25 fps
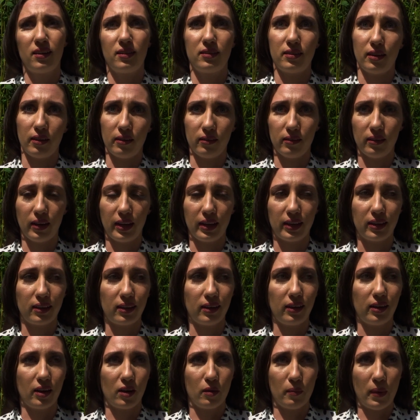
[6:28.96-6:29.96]
So like,
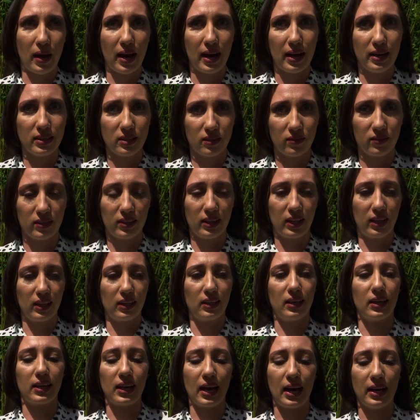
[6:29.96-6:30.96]
you're mad if you think
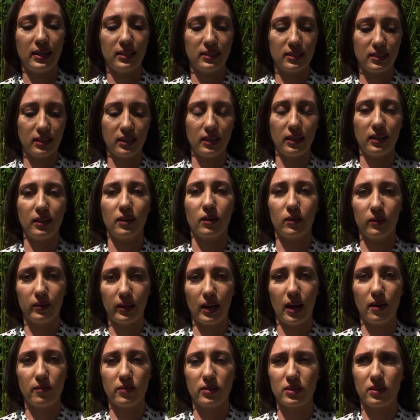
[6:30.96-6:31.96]
you can't eat or
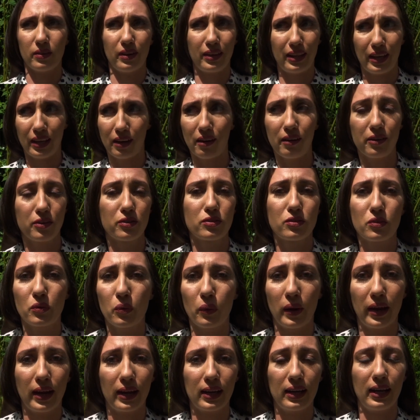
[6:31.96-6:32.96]
whatever. So I think I just
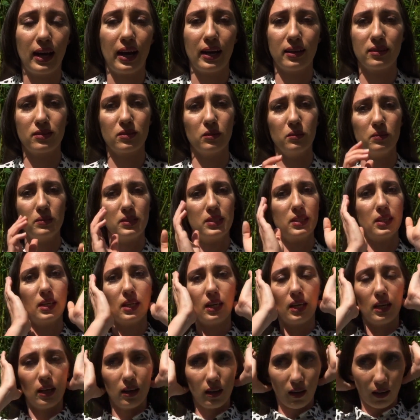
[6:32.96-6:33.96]
quickly had something to
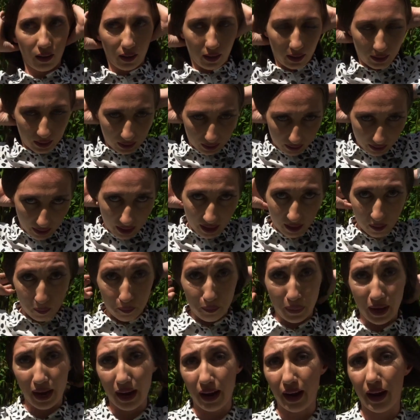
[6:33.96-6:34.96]
eat. Like I think I had a
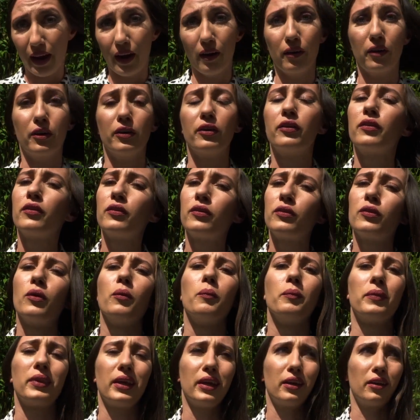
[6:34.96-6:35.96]
bar or
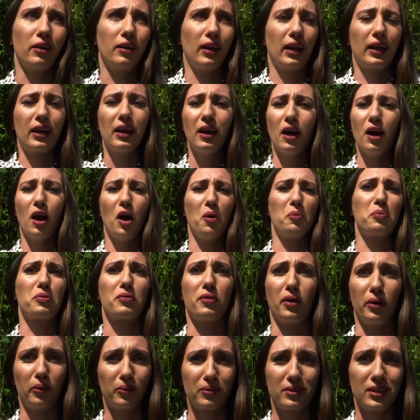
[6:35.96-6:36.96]
something, or like a
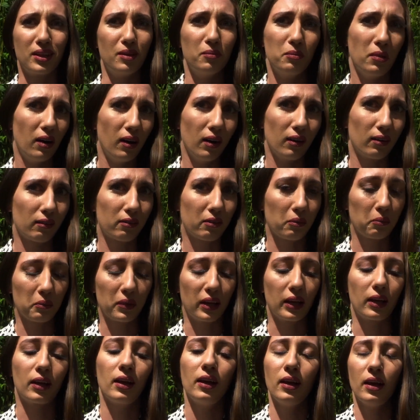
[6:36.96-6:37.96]
protein ball or
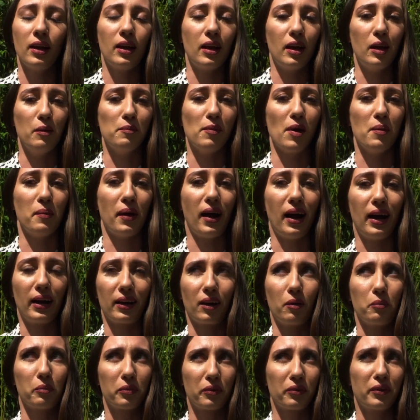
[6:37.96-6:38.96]
something in my bag.
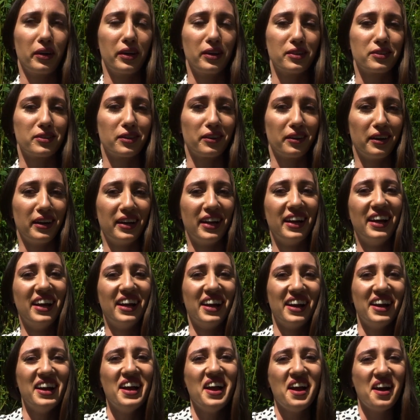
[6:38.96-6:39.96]
I'm pretty sure
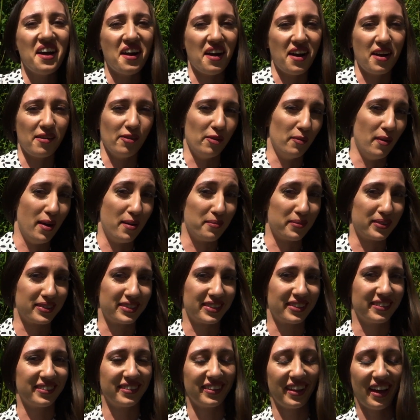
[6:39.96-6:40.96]
I remember
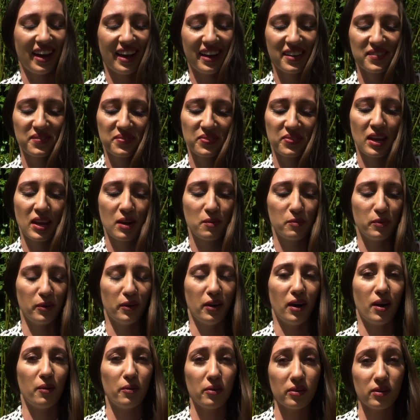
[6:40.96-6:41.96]
doing that,
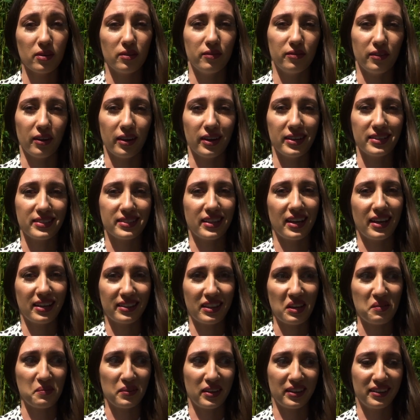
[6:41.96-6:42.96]
but I wouldn't advise that.
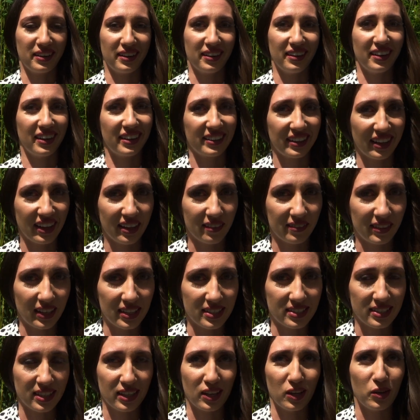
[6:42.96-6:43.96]
They might not like that if they
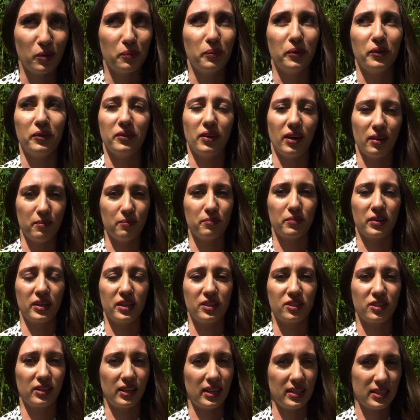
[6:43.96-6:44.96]
see you, but I'm pretty
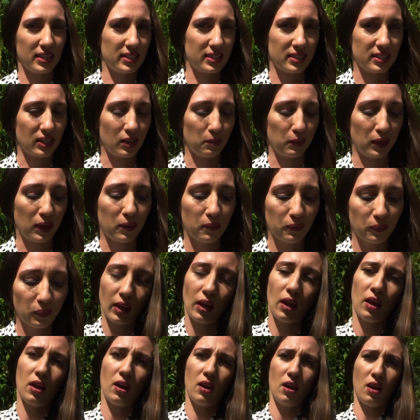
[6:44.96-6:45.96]
sure they didn't see me.
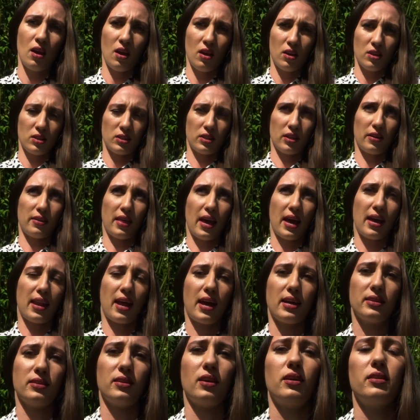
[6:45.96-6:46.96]
So then
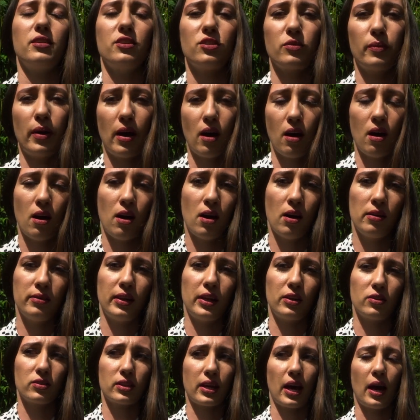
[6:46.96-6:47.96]
as the audition went on, they
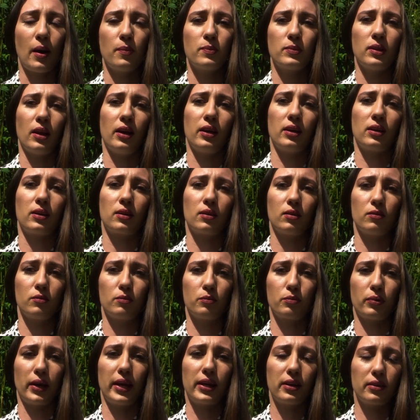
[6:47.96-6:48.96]
just kept like
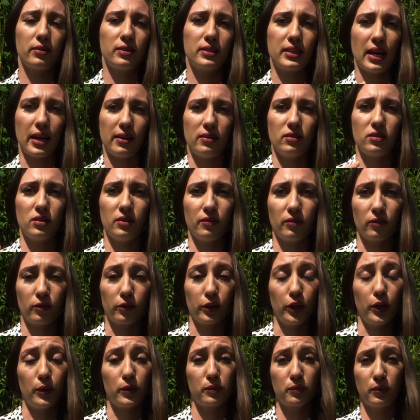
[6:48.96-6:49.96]
breaking us down into different
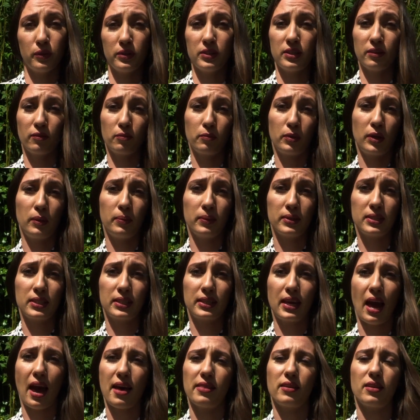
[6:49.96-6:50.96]
groups, putting different people
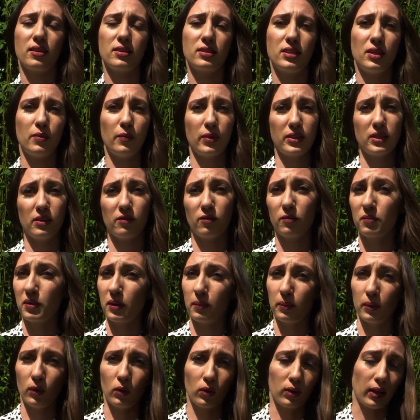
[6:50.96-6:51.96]
together, seeing what different
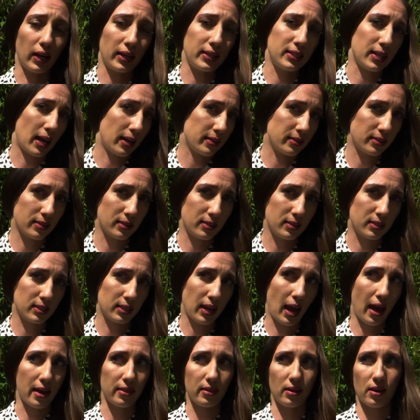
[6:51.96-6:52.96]
people look like dancing
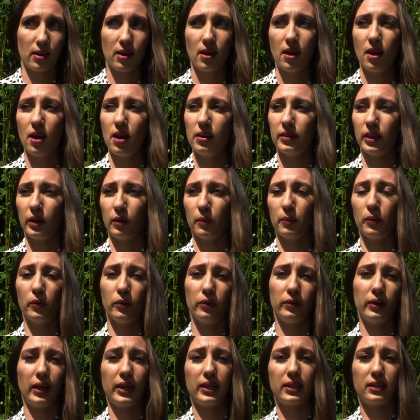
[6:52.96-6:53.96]
together. They were
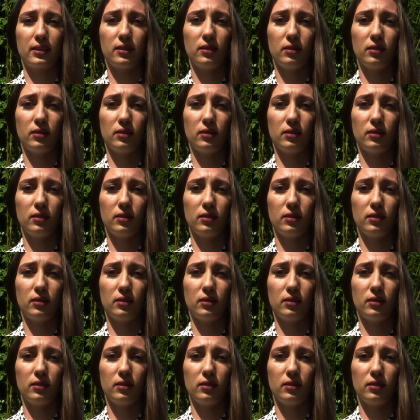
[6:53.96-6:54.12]
putting like